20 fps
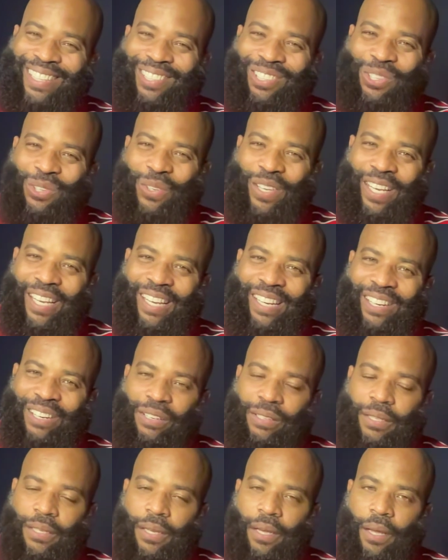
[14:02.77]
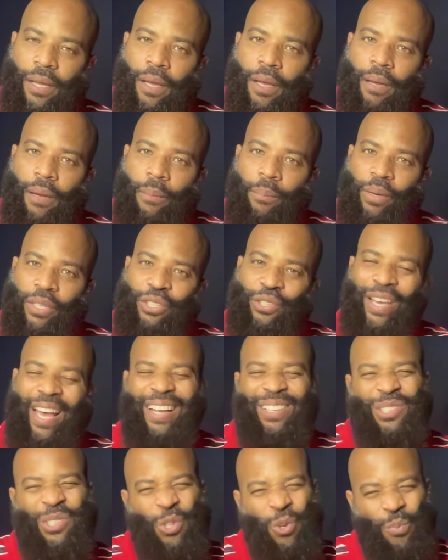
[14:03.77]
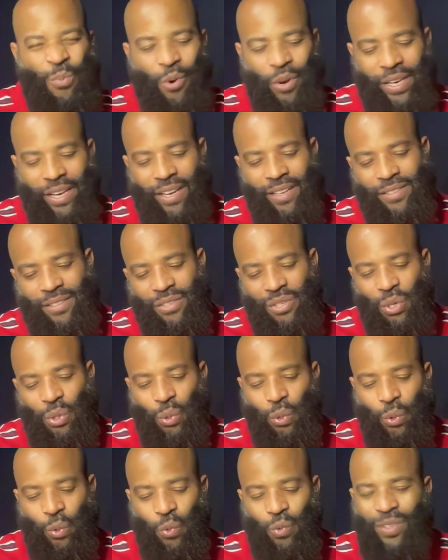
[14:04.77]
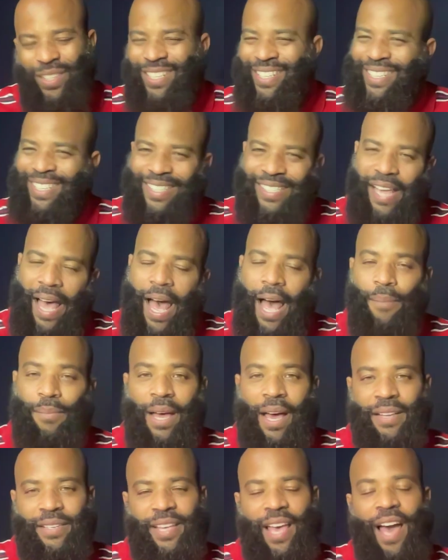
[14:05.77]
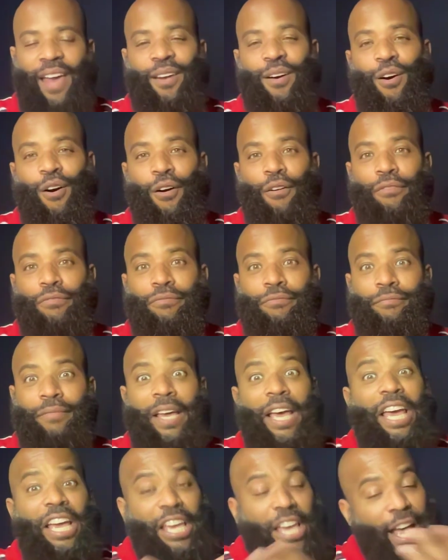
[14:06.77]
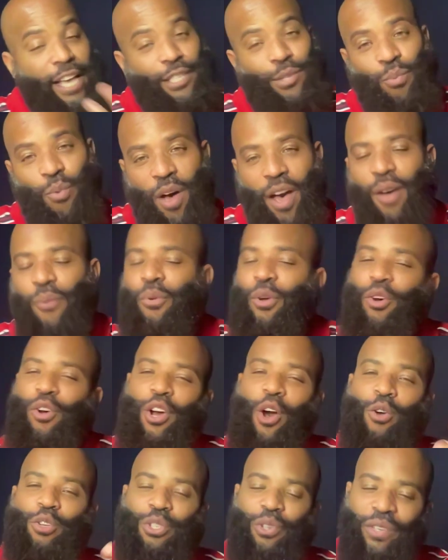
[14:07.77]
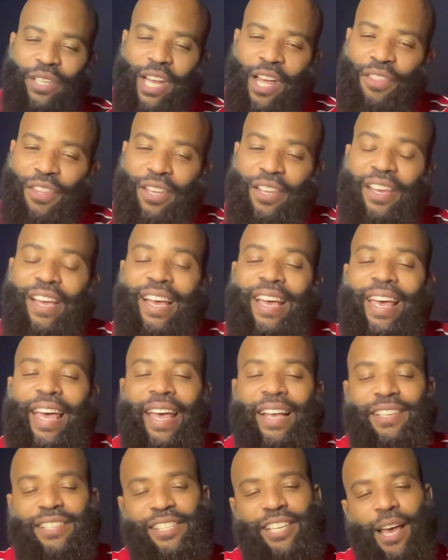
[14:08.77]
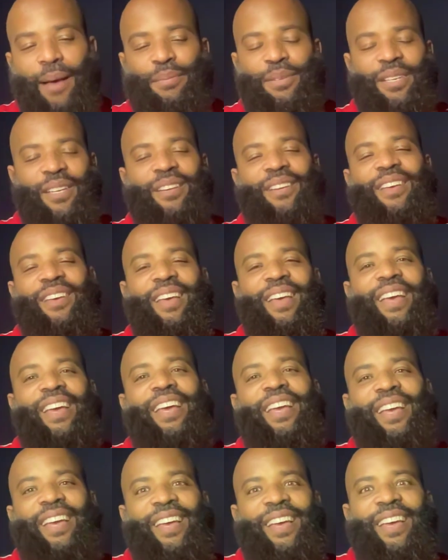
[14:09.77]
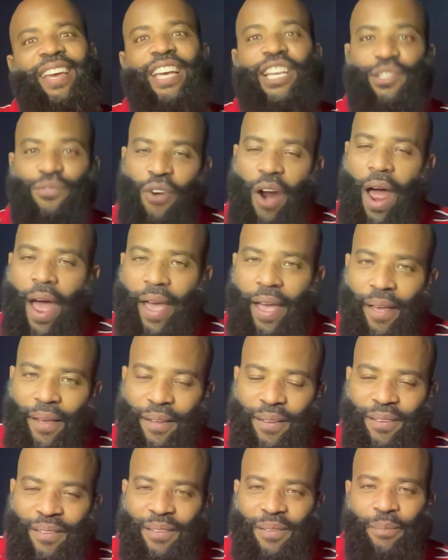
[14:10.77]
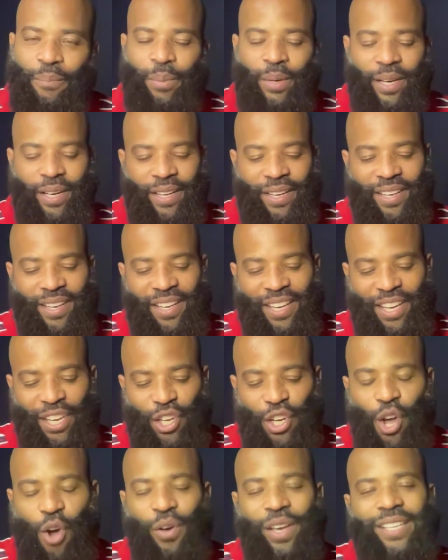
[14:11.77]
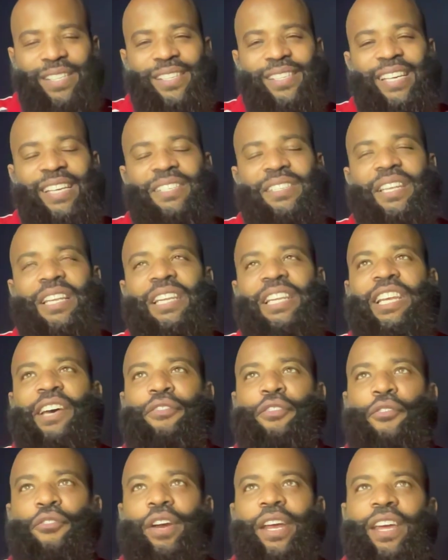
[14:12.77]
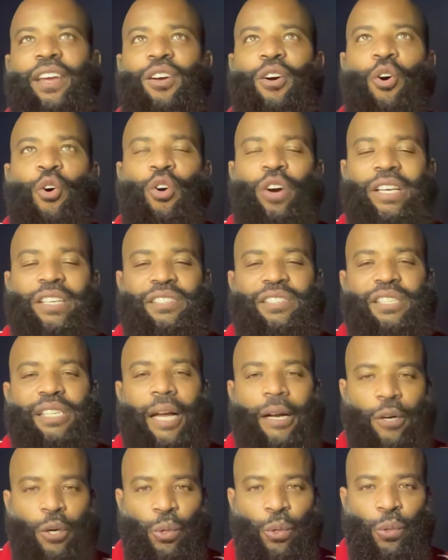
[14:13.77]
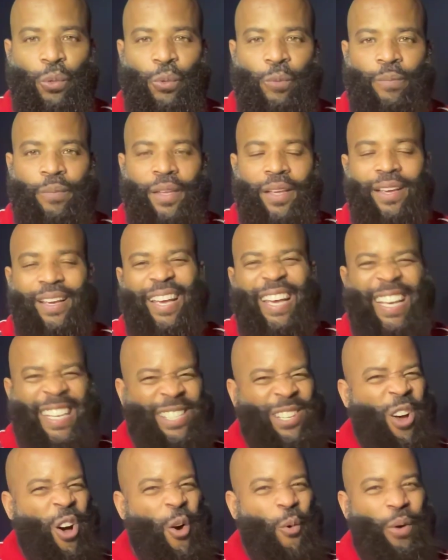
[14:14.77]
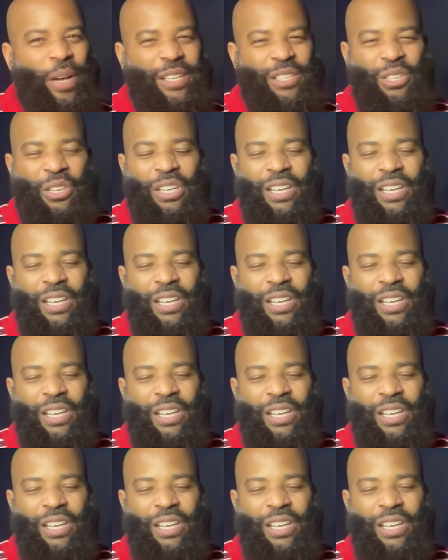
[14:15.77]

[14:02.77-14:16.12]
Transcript: 2 years, but you got 2 more years of school. The timeline is kind of off. And guess what? We're going to go to another exception. He's right. But, his delivery or his tone is always